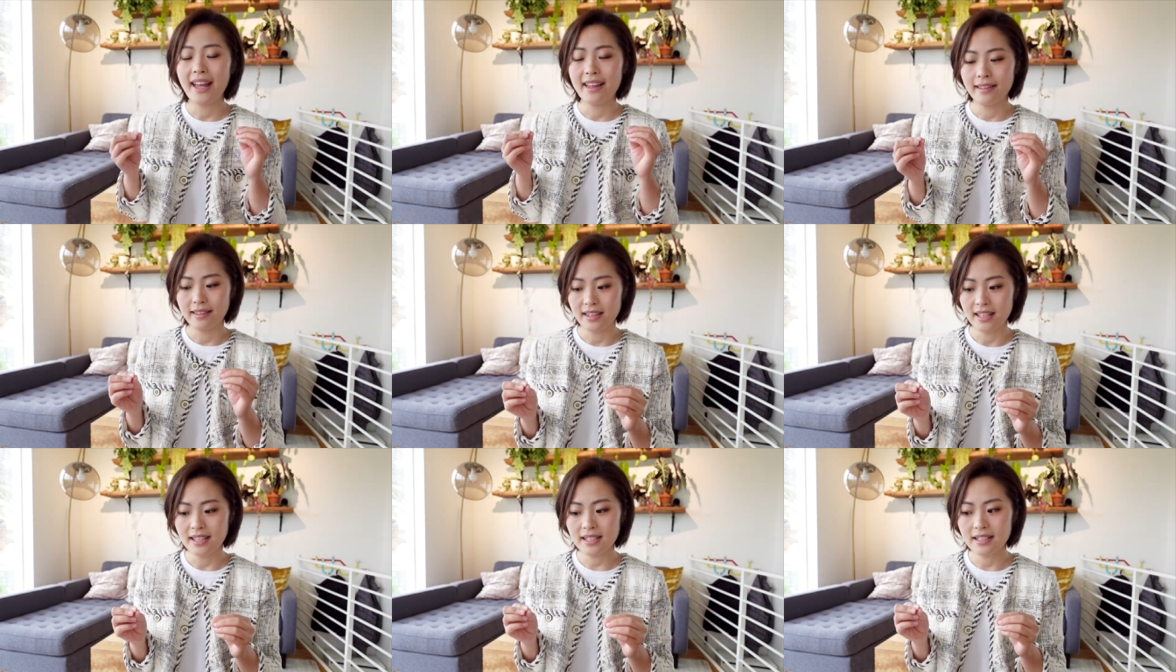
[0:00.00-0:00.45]

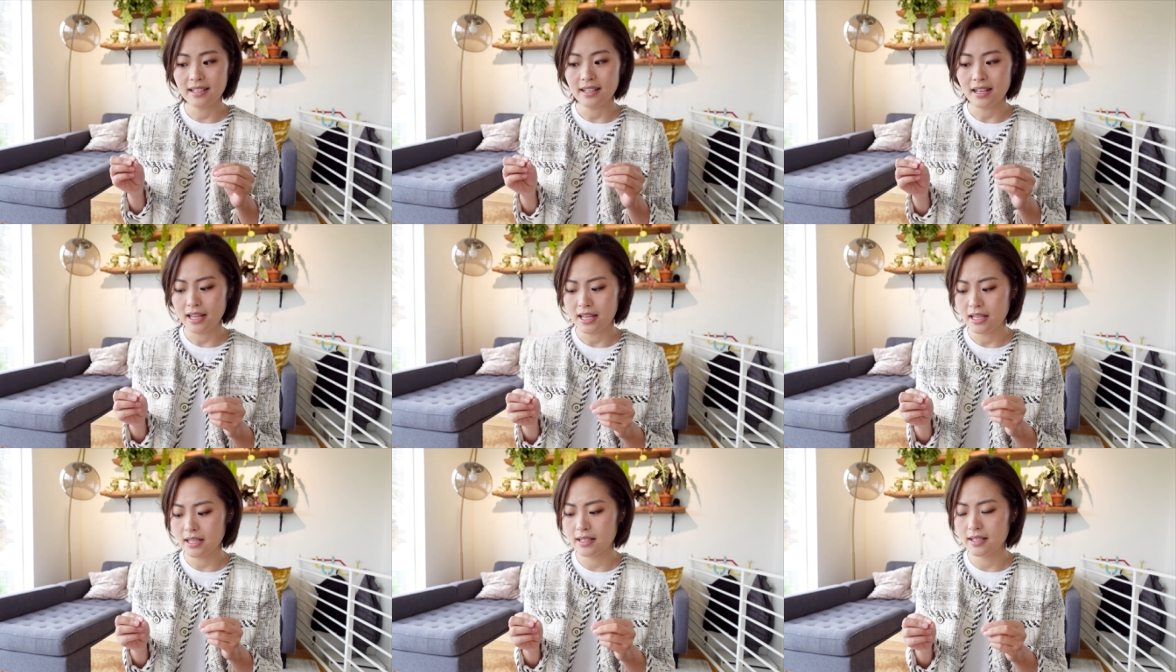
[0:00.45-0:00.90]
And this
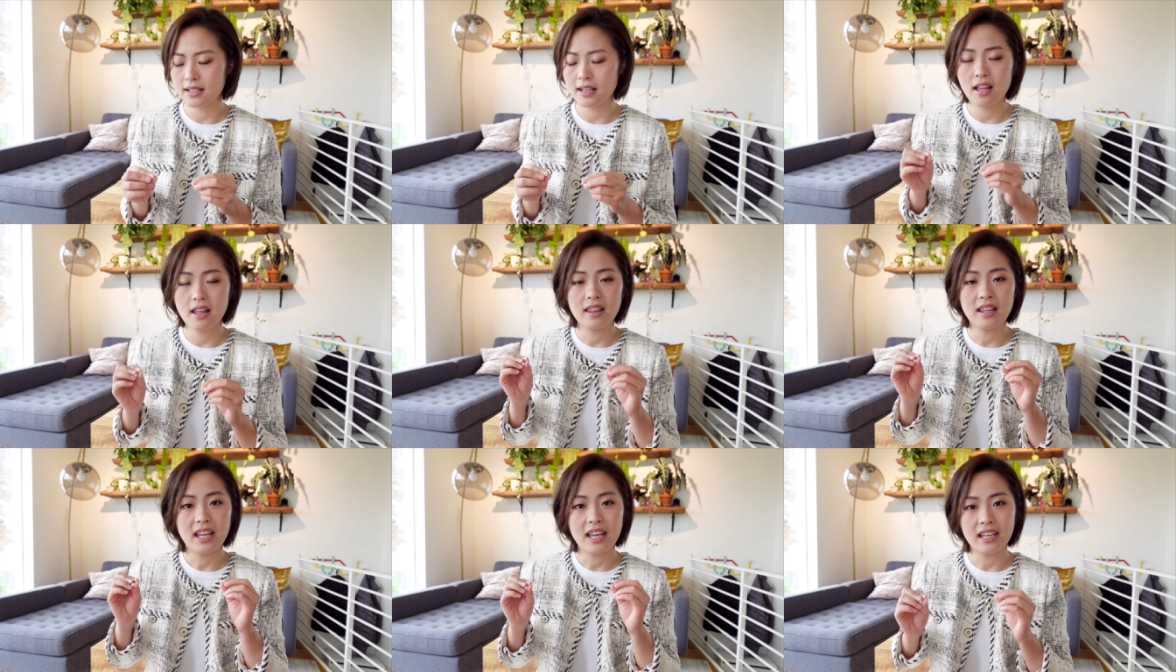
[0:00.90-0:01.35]
is
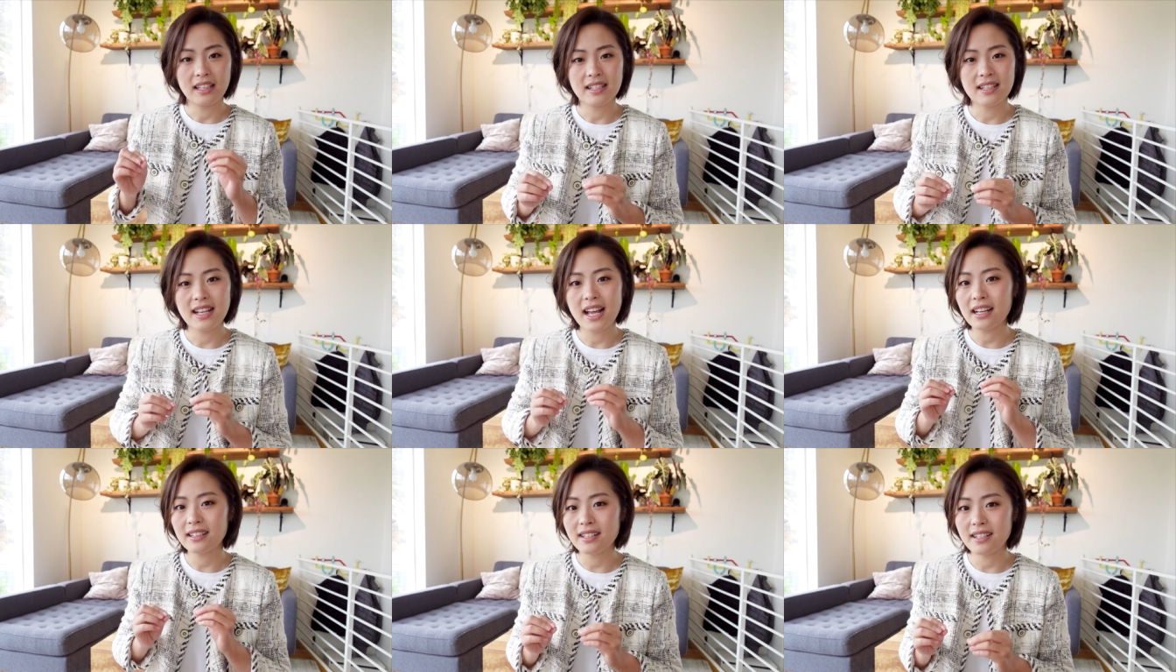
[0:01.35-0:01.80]
the
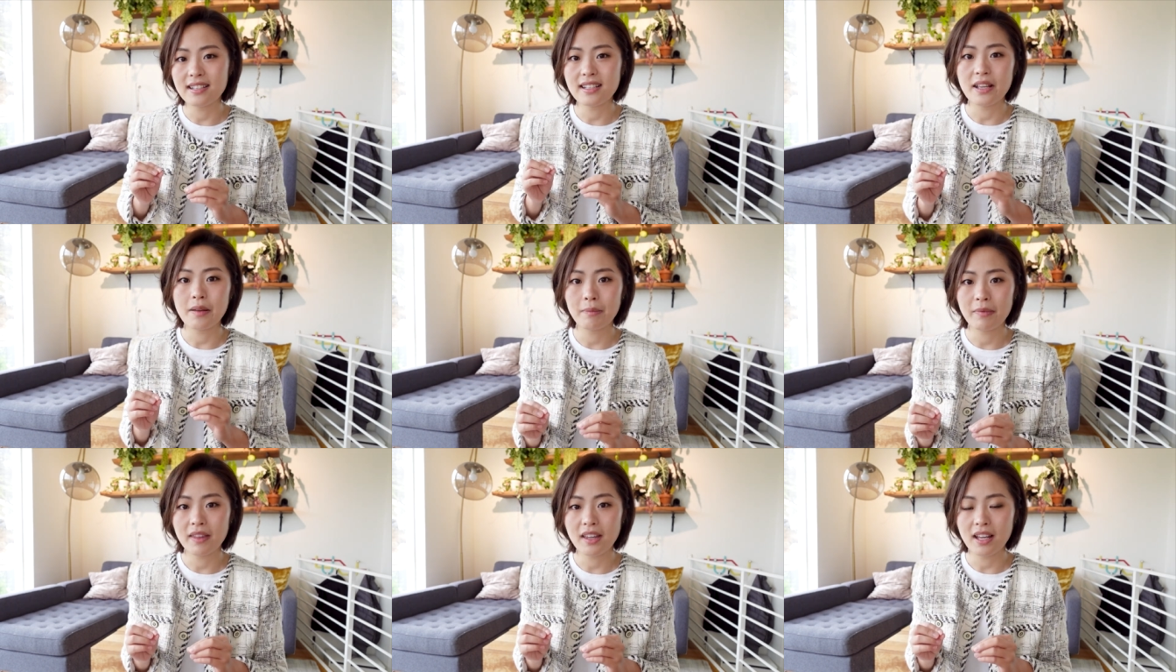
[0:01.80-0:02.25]
exact
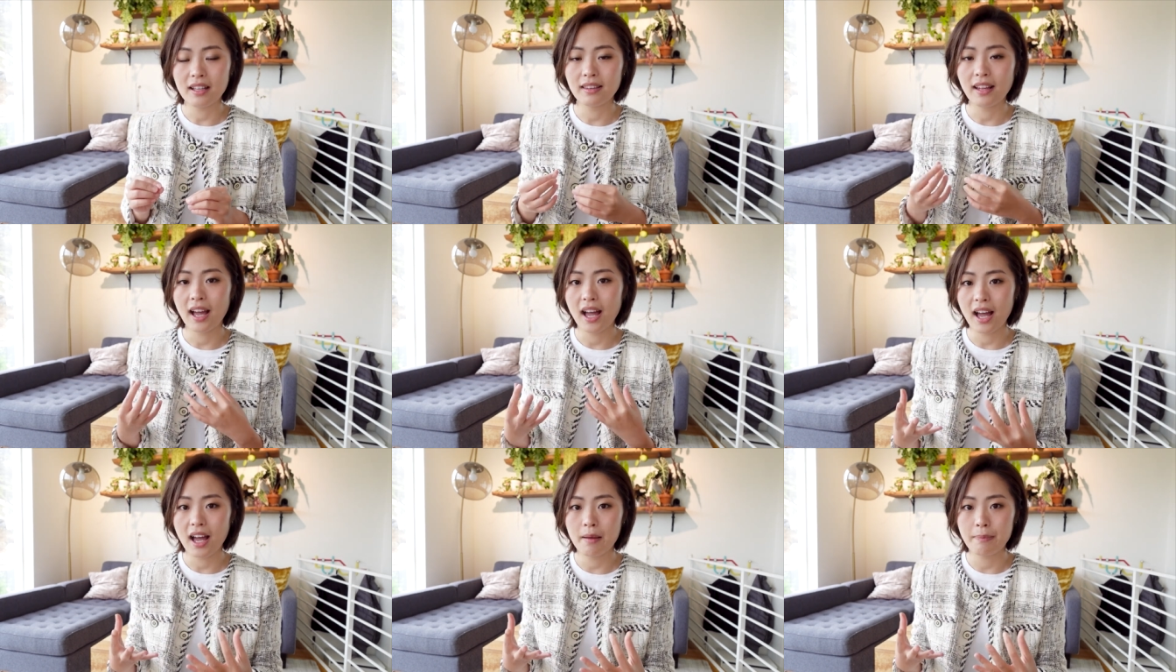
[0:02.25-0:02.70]
same thing
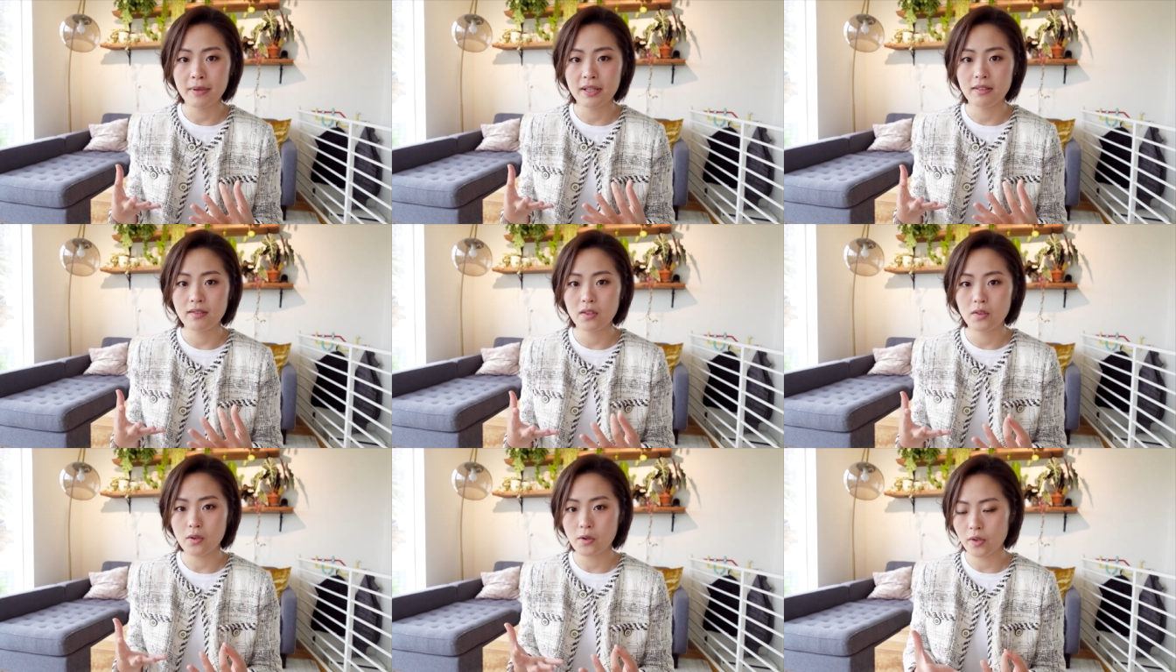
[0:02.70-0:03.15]
that
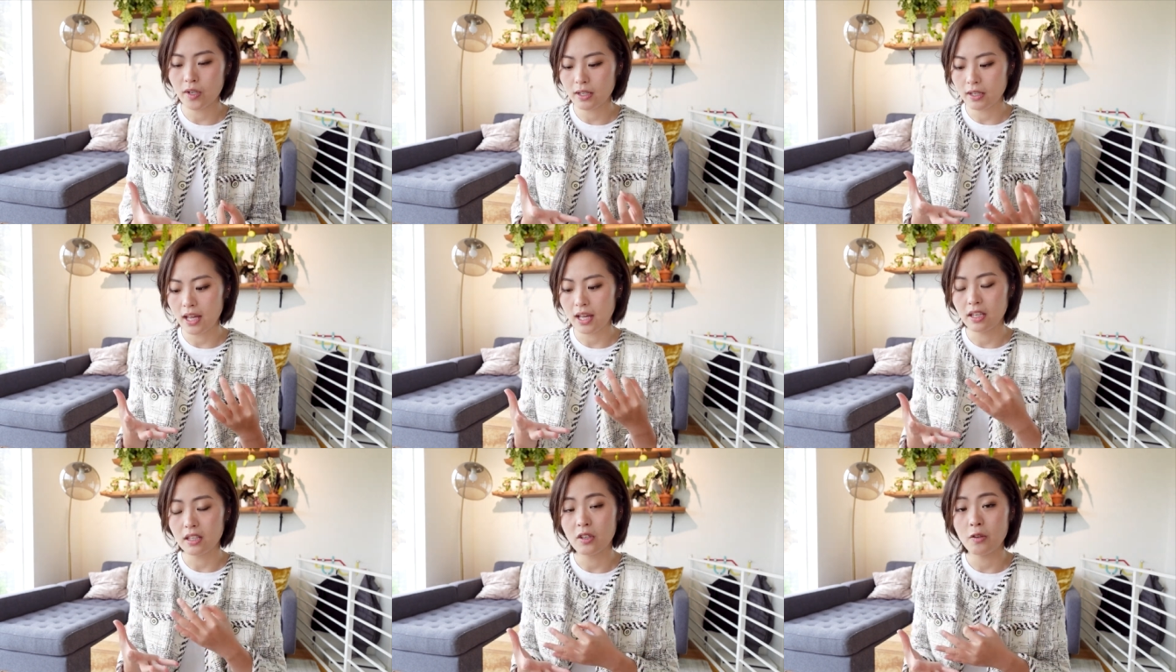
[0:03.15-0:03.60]
happens
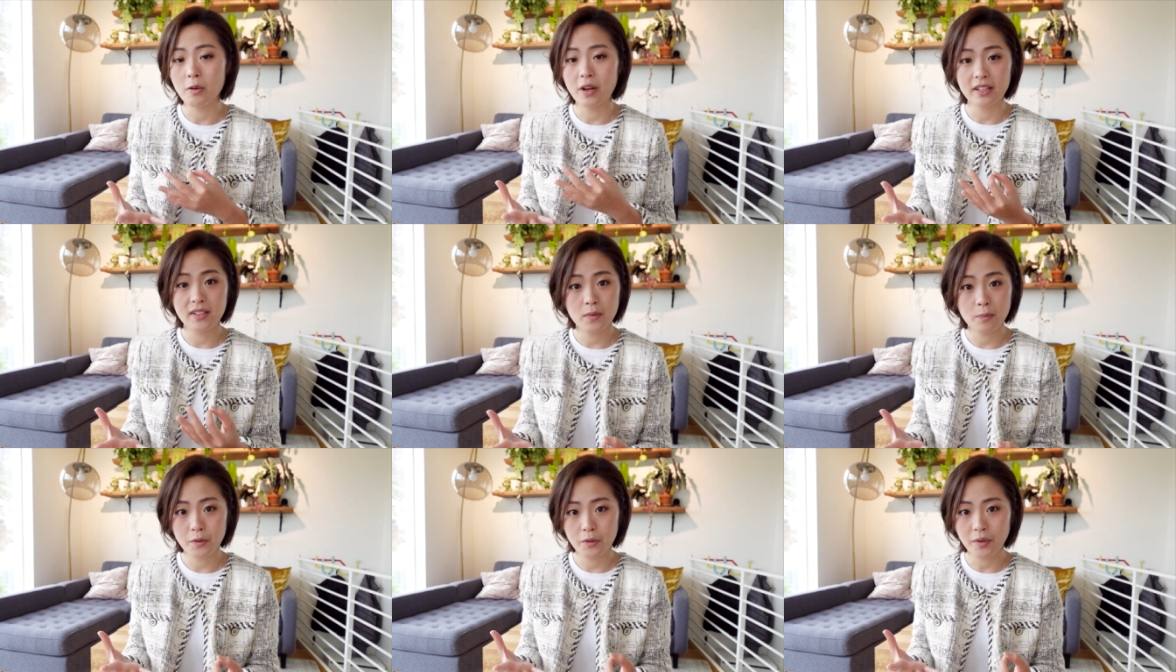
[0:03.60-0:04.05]
during a
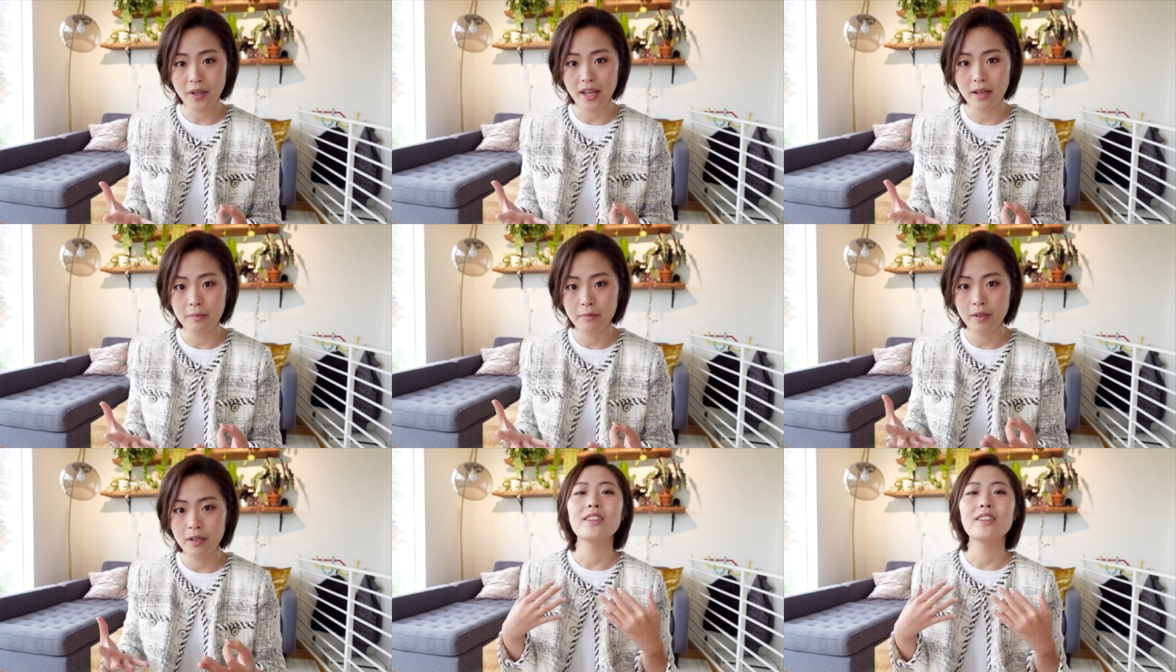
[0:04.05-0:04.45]
UX bootcamp.